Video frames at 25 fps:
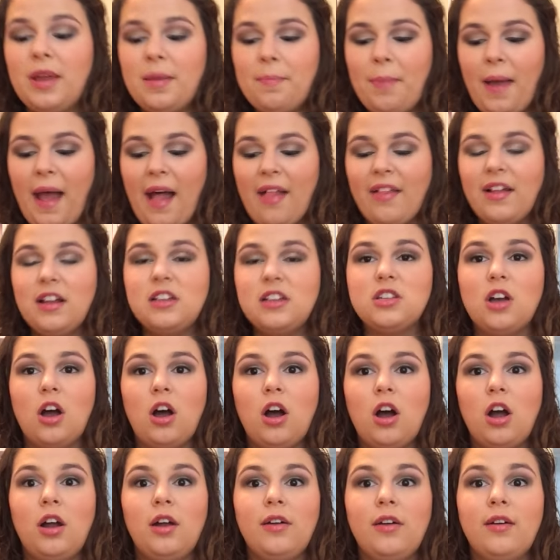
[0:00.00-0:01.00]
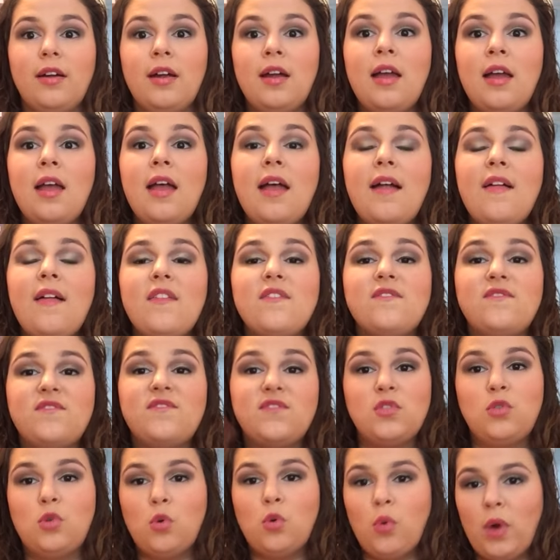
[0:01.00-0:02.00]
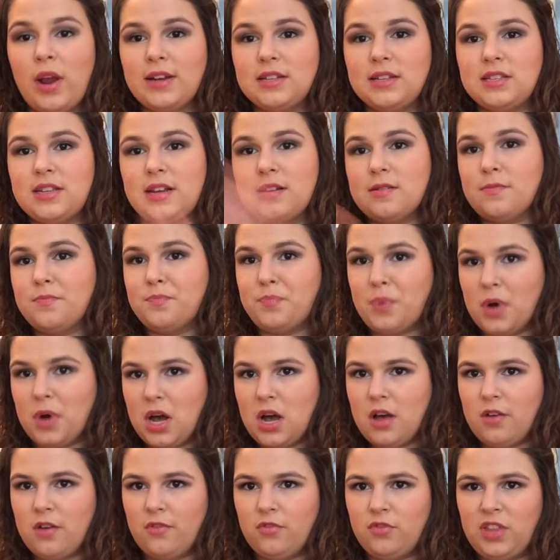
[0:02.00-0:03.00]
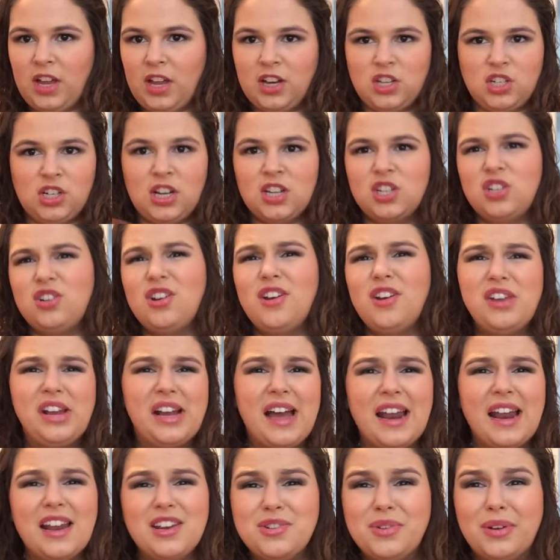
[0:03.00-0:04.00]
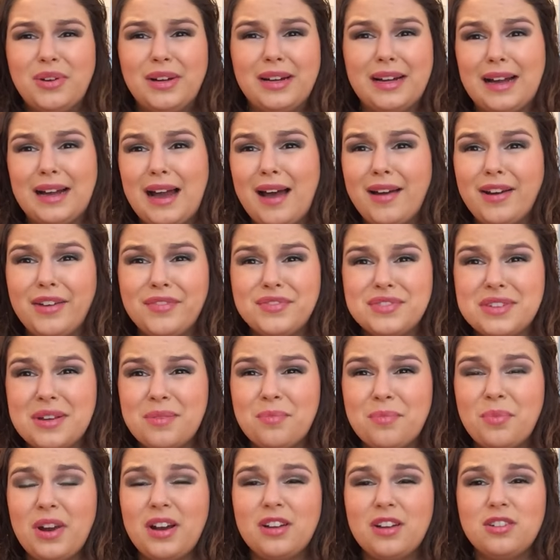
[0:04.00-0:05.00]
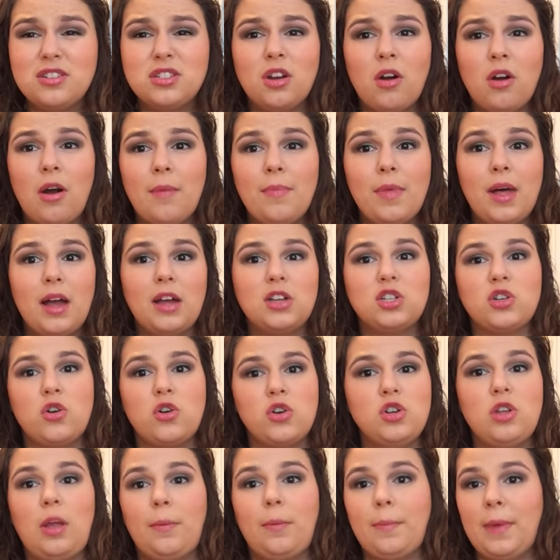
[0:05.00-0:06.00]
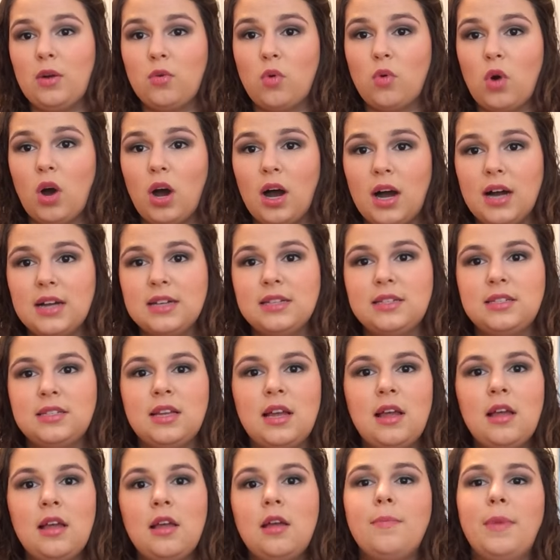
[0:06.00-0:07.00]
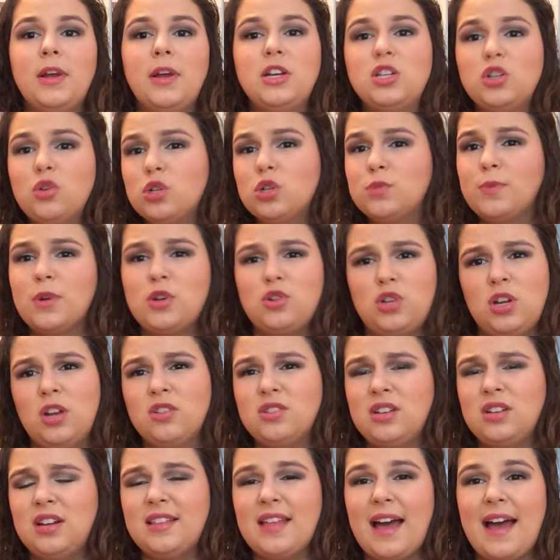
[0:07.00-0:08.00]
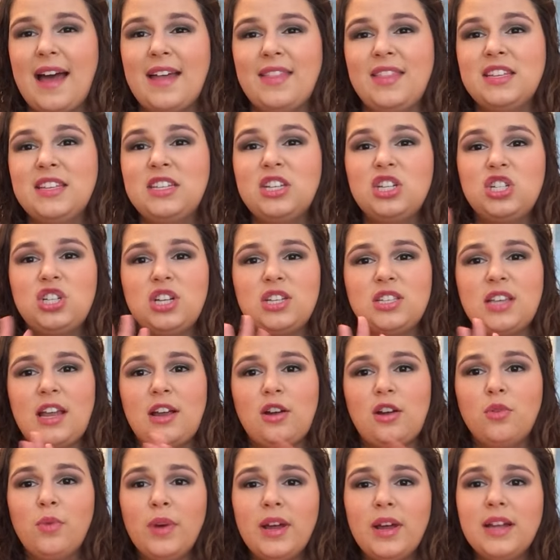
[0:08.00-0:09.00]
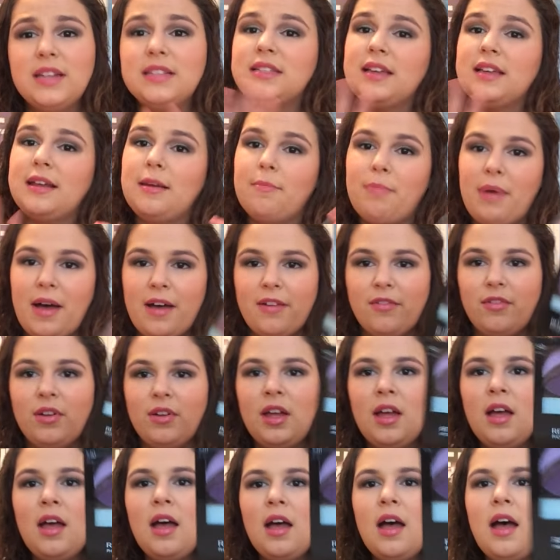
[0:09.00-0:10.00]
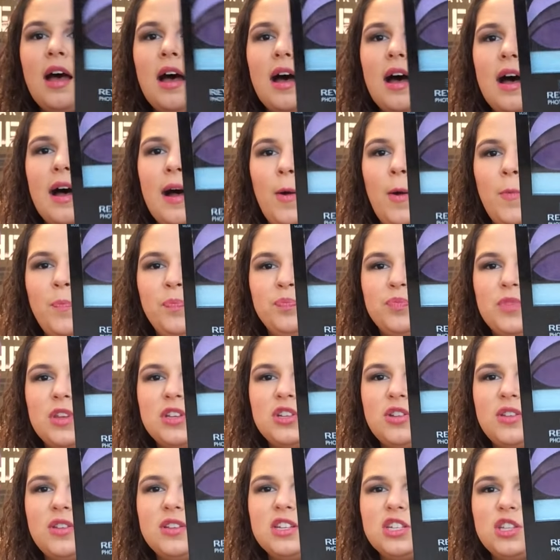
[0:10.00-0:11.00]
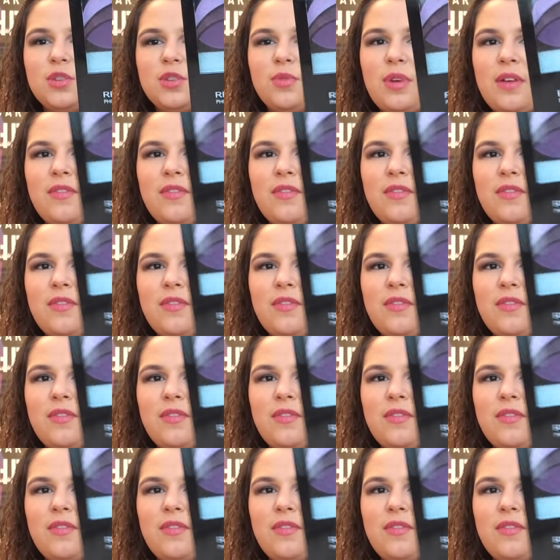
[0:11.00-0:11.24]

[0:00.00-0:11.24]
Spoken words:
me, palettes are Quince and above. That's because, you know, you gotta do a cutoff somewhere, so I'm not showing you like my quads, my duos, my trios, any of that. This is just like Quince and above. So this is the